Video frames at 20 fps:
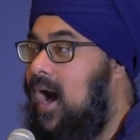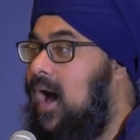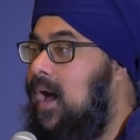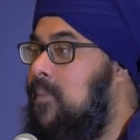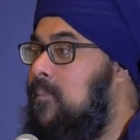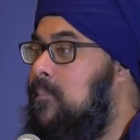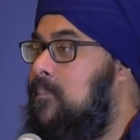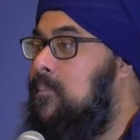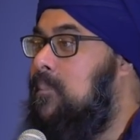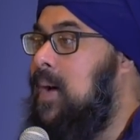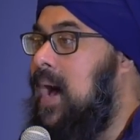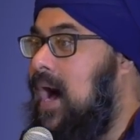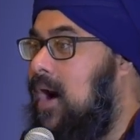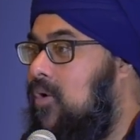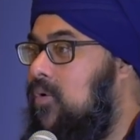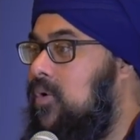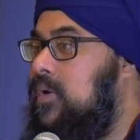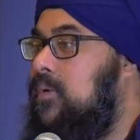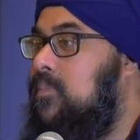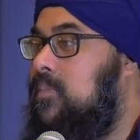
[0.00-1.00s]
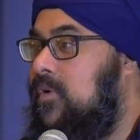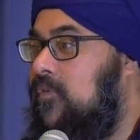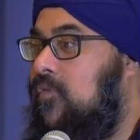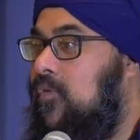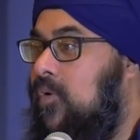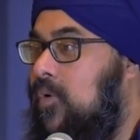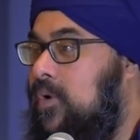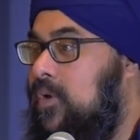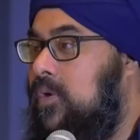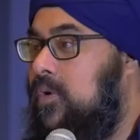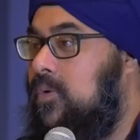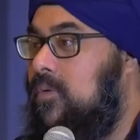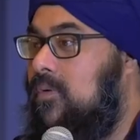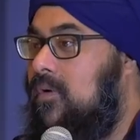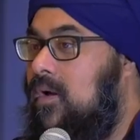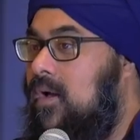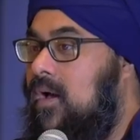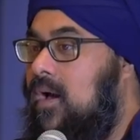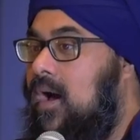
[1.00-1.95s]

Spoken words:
I'm bowing before you.